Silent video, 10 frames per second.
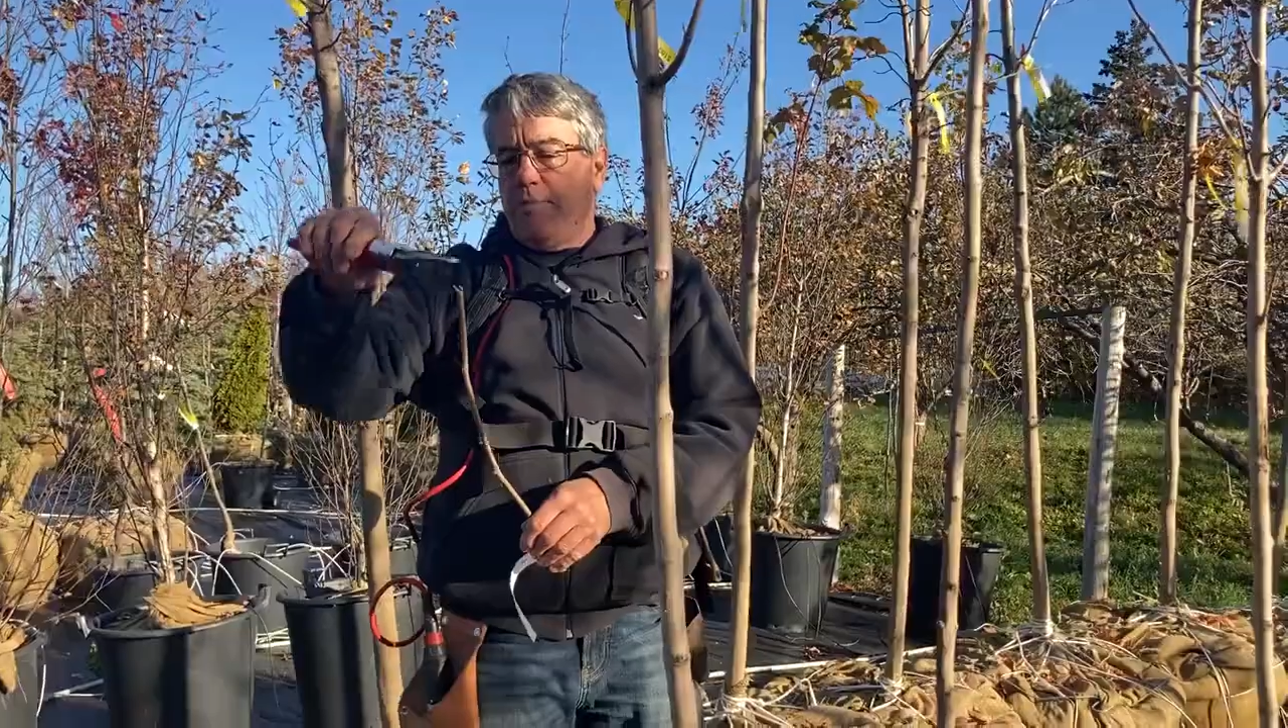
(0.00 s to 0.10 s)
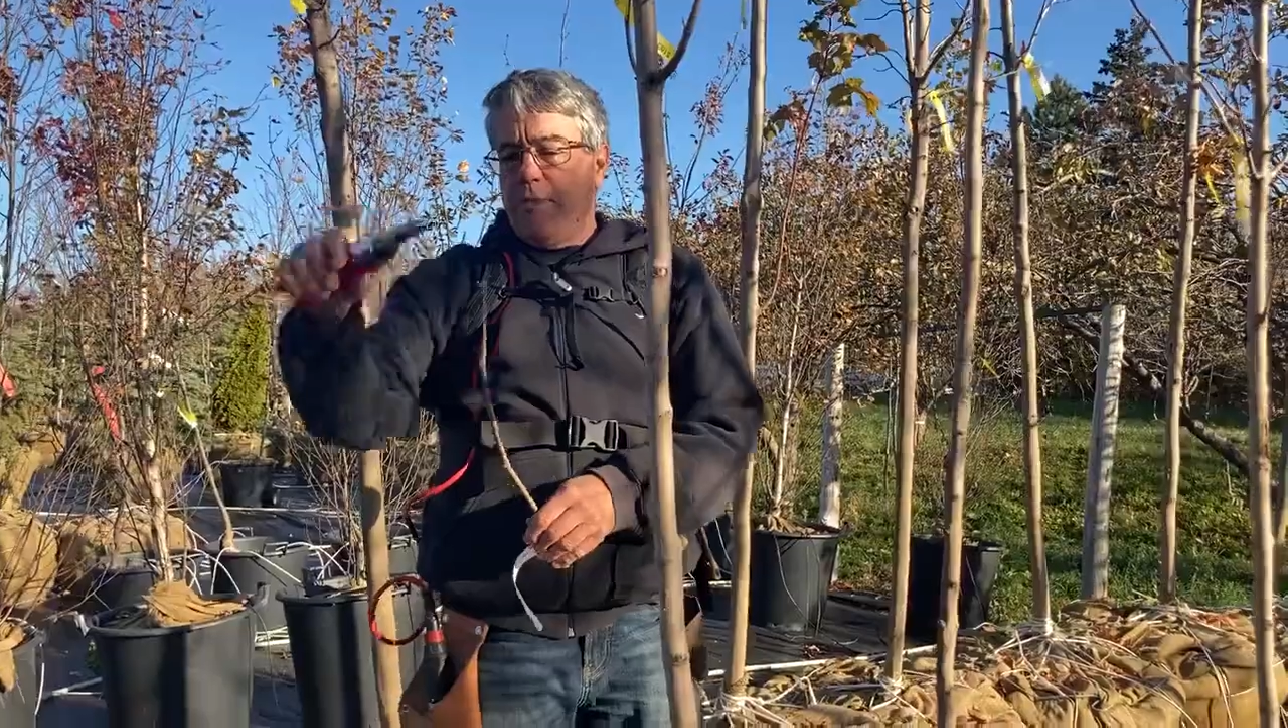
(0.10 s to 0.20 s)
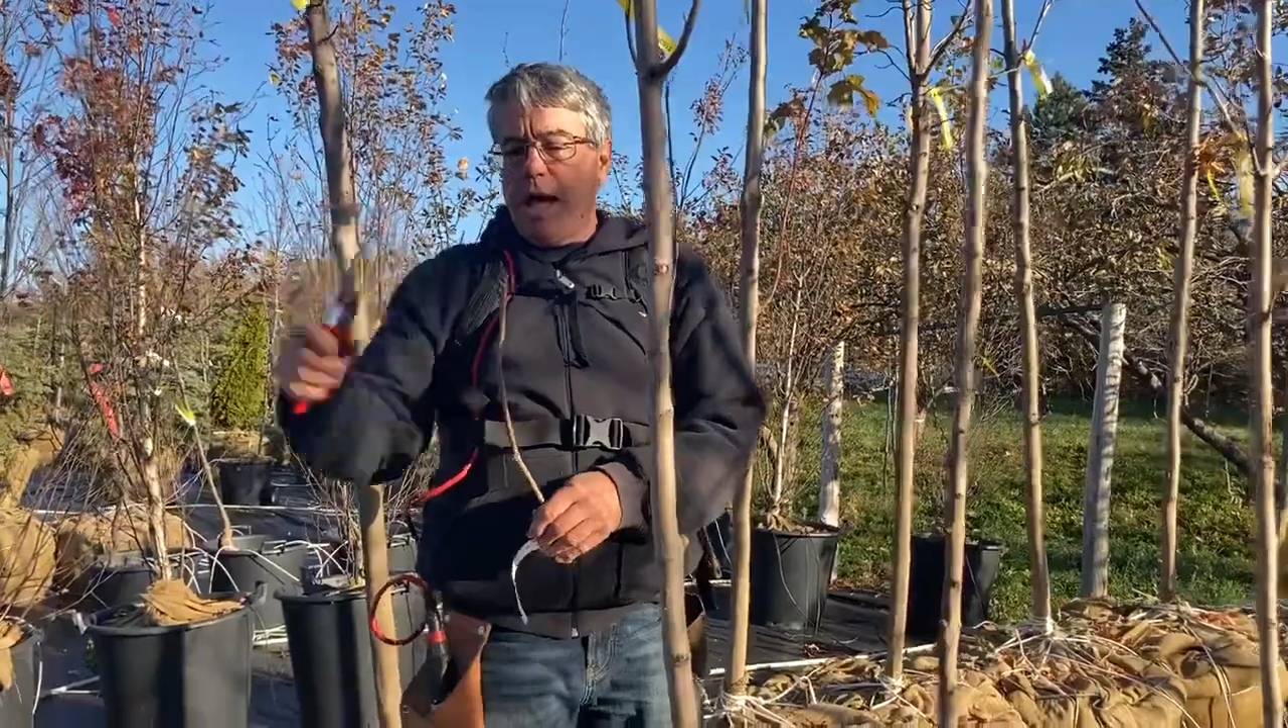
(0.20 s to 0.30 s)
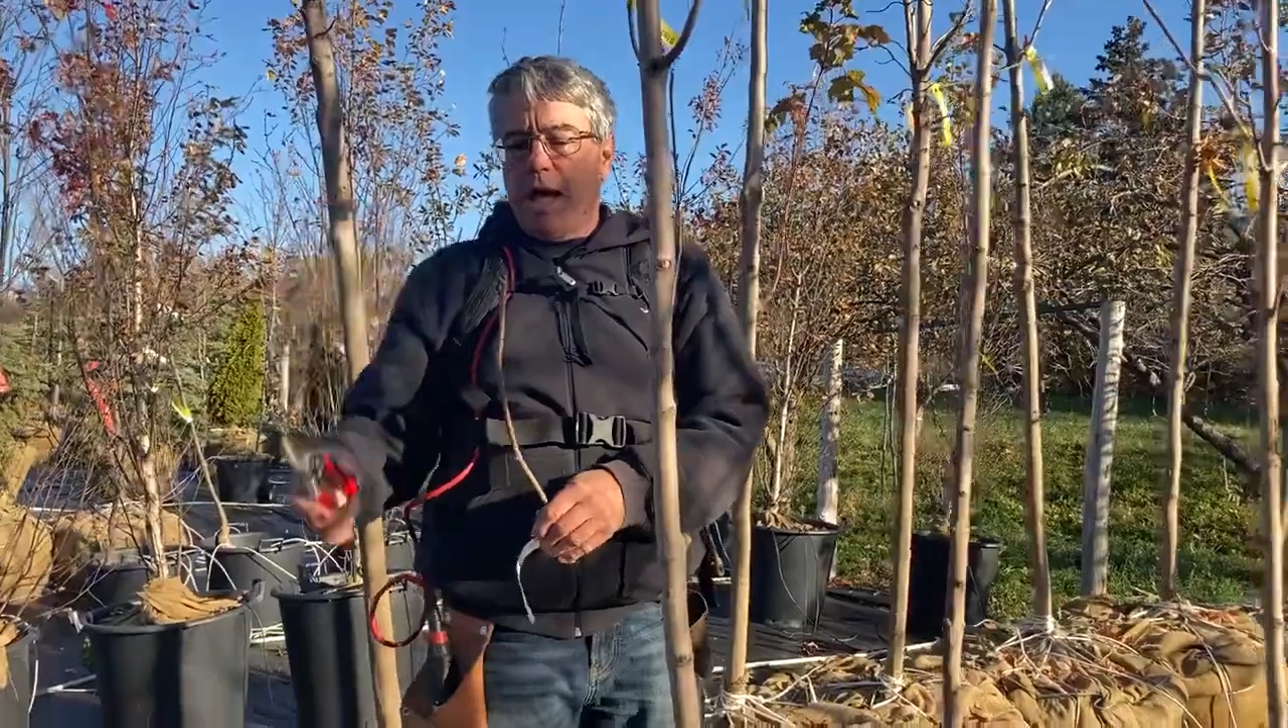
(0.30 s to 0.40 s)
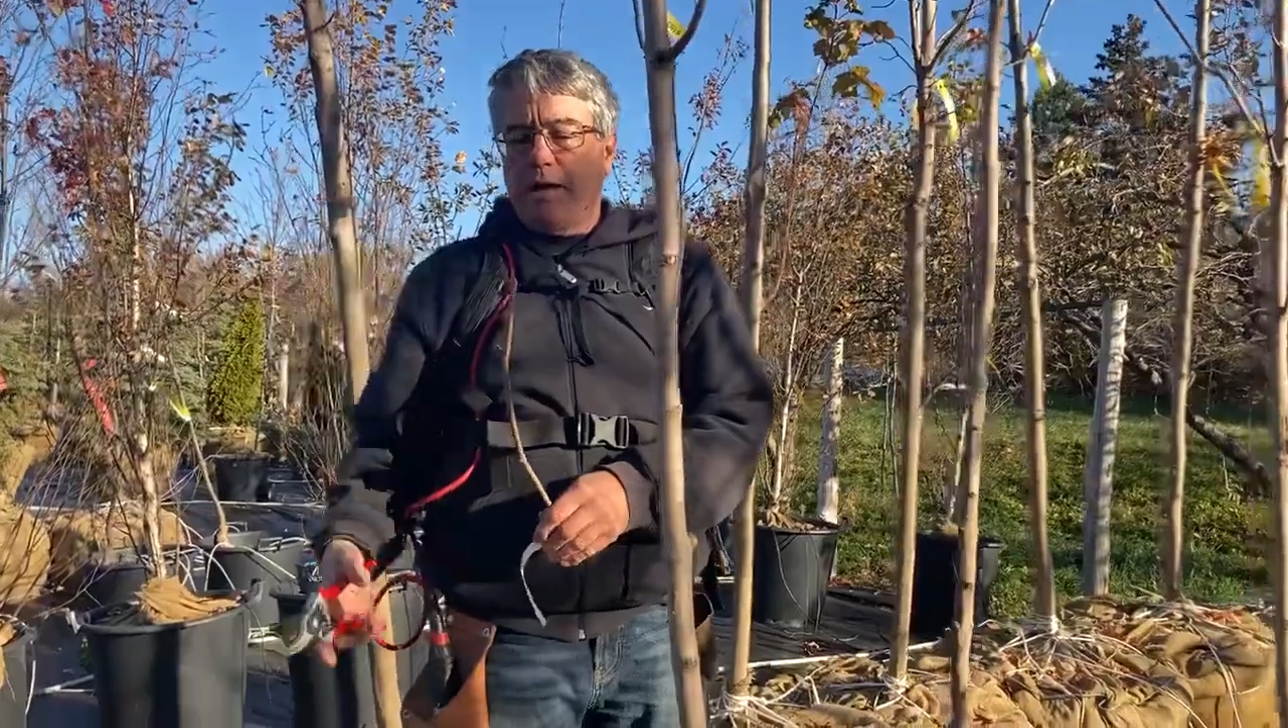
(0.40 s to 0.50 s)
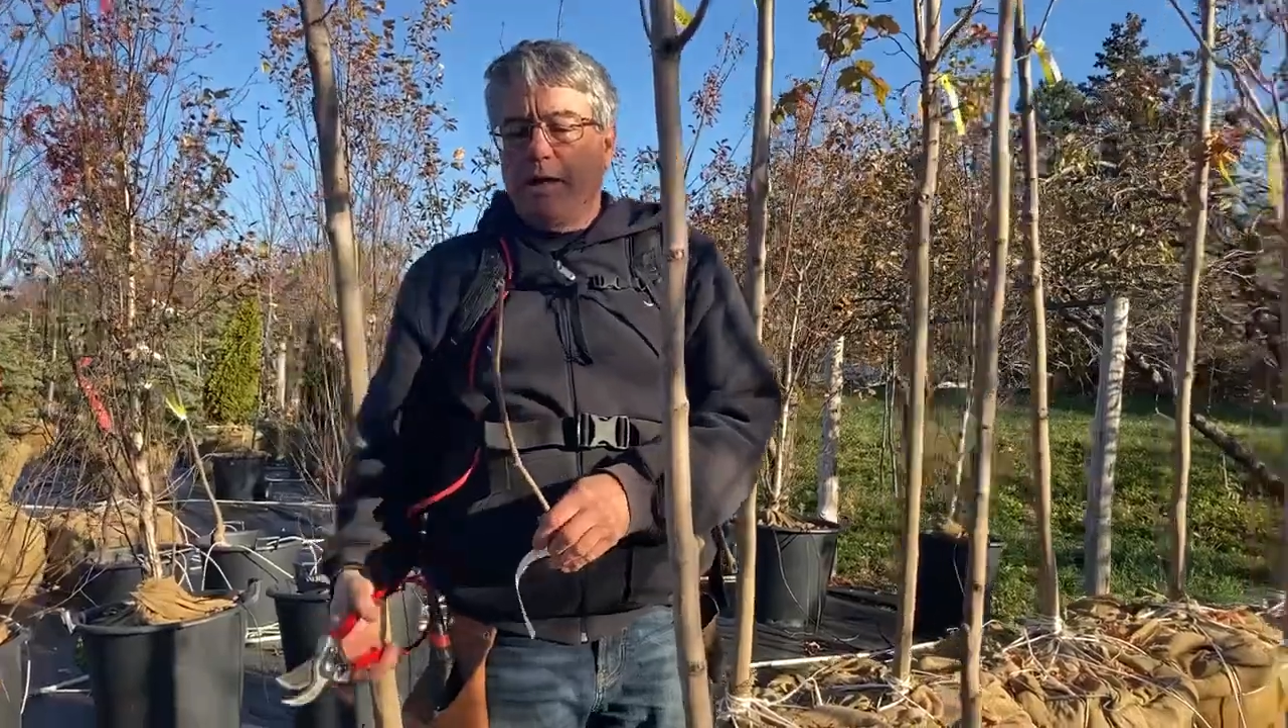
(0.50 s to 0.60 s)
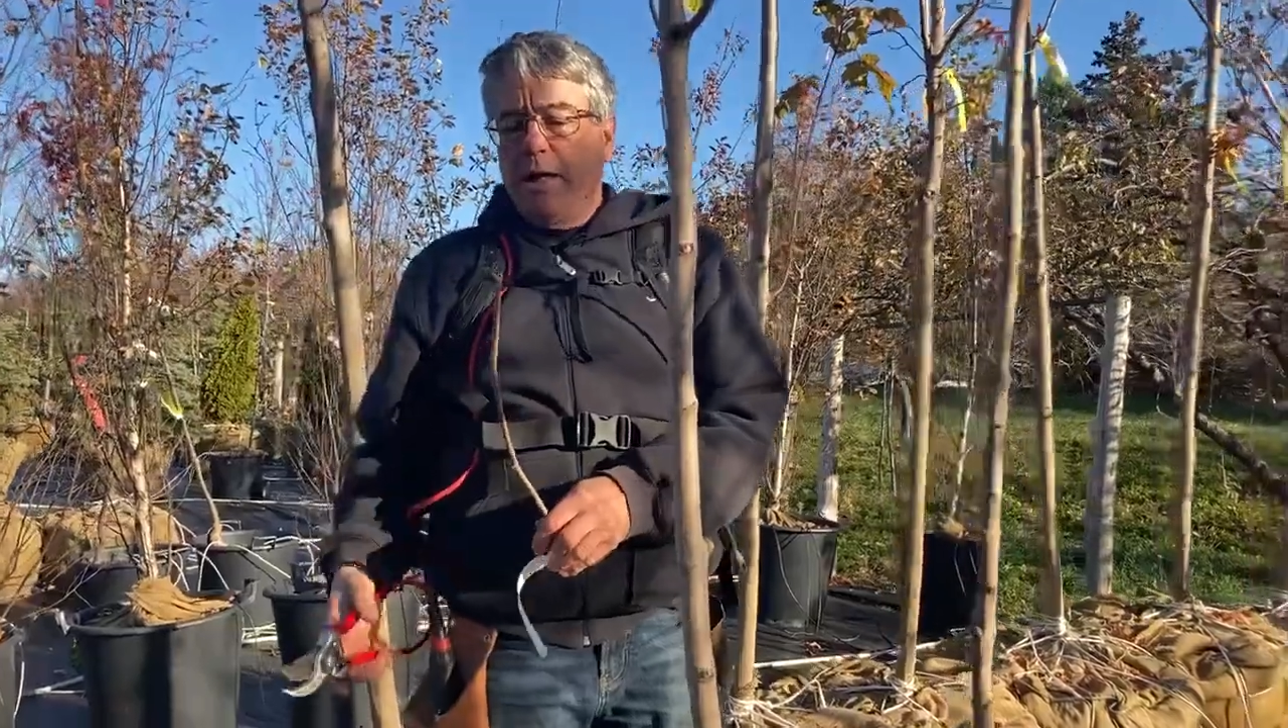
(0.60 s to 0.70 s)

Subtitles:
it back,